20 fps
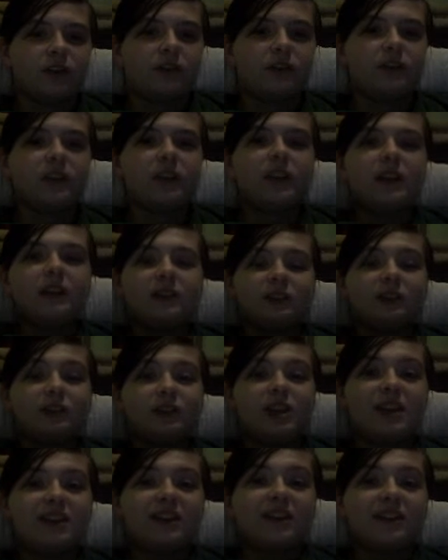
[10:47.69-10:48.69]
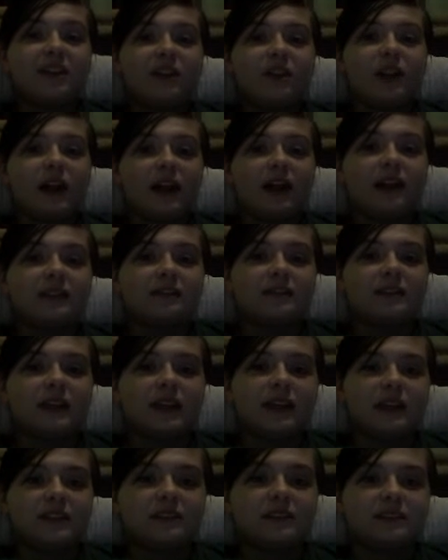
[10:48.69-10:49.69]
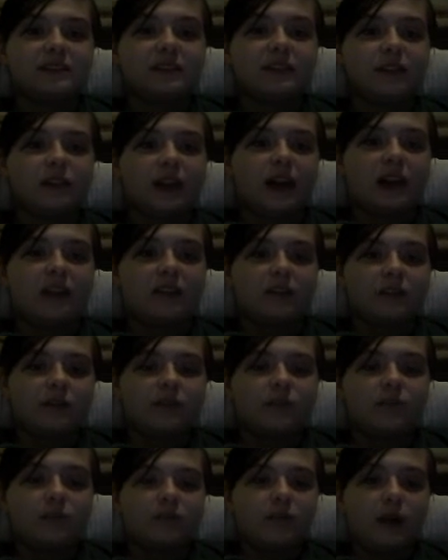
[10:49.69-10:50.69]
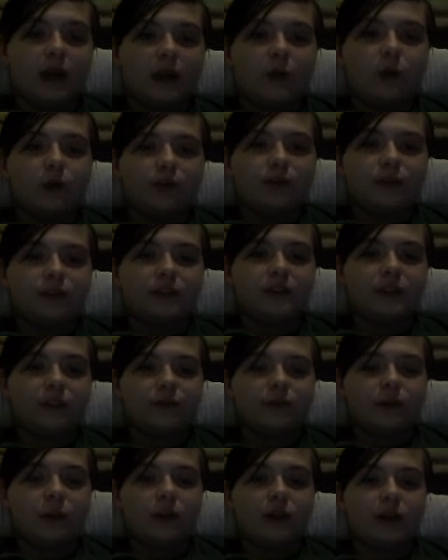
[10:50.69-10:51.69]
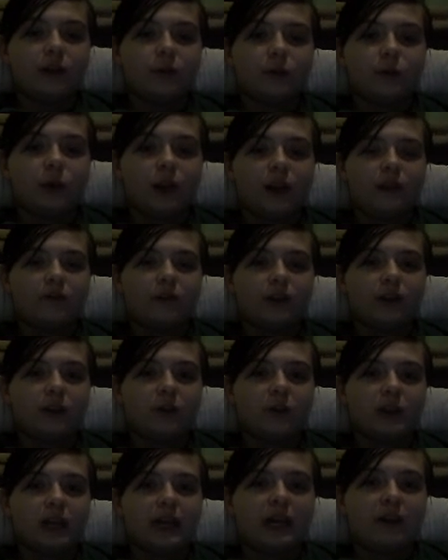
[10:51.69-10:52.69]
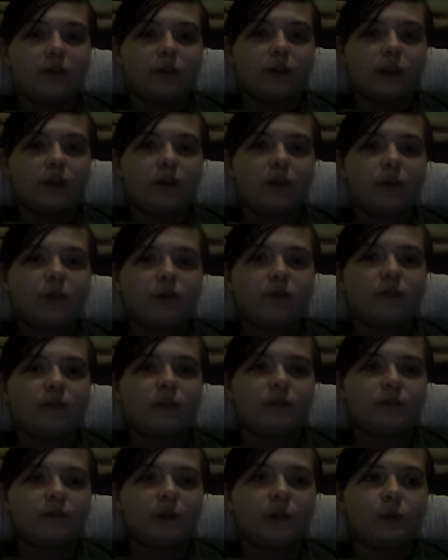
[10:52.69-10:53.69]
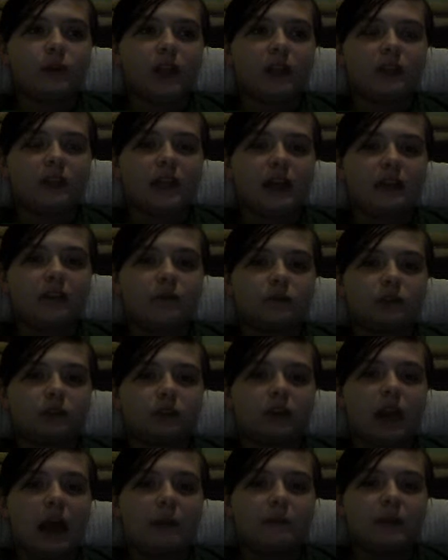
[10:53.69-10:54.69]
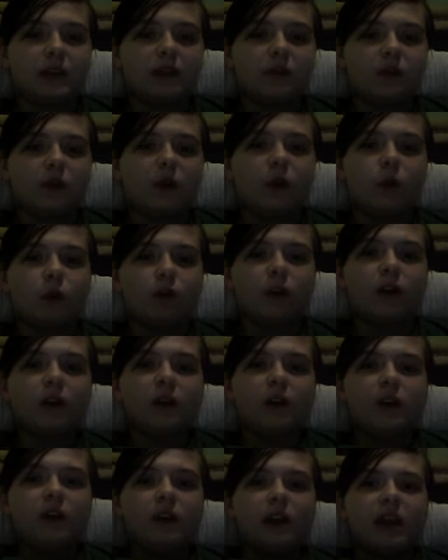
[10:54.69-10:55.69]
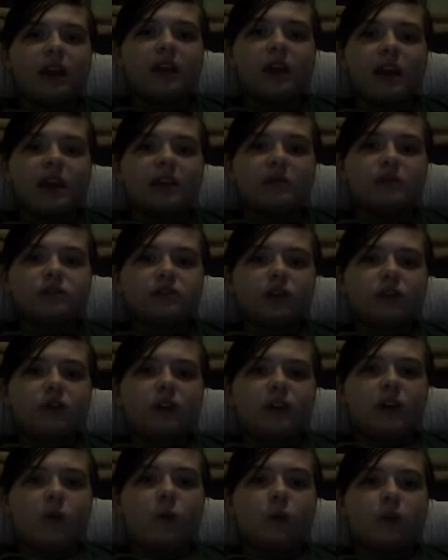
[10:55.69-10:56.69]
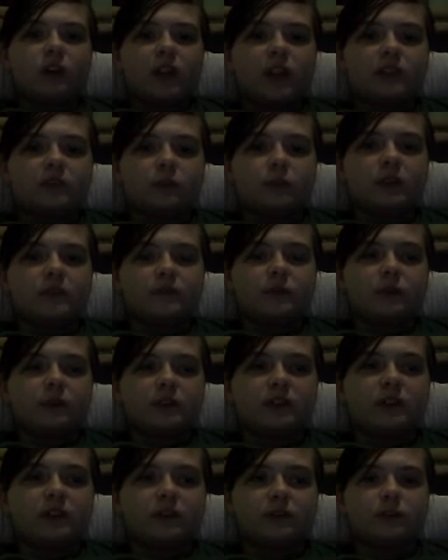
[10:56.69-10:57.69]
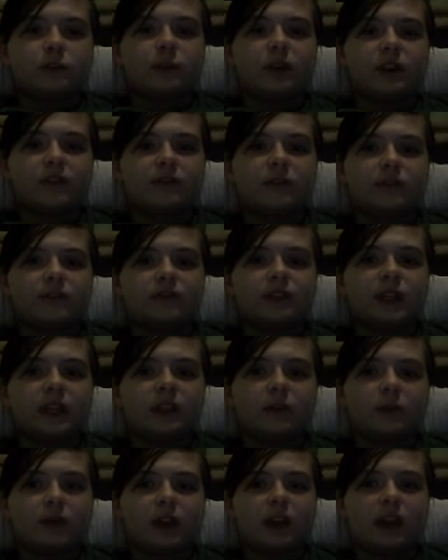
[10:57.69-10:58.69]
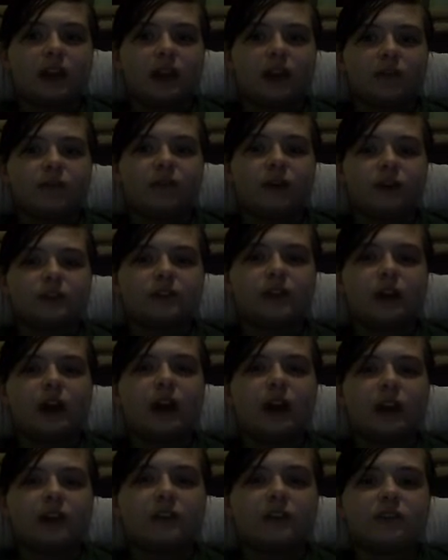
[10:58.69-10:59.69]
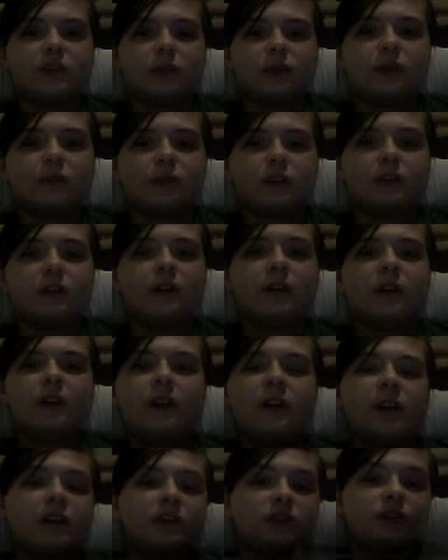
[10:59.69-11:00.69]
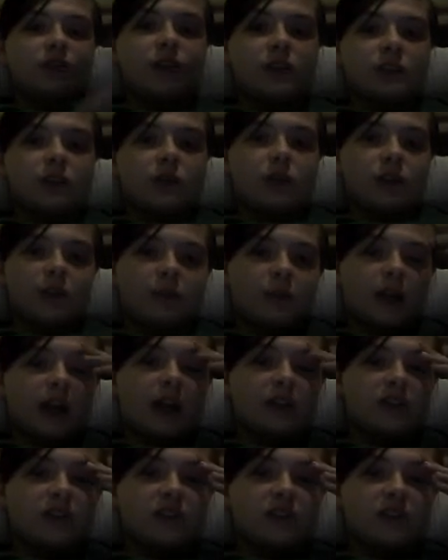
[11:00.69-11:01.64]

So she still has it, and it still has my old stuff on it, whatever you could have on an old flip phone like that was crappy and old, and it was already old in, like, 2014 or 2015 when I first got it, so you can only imagine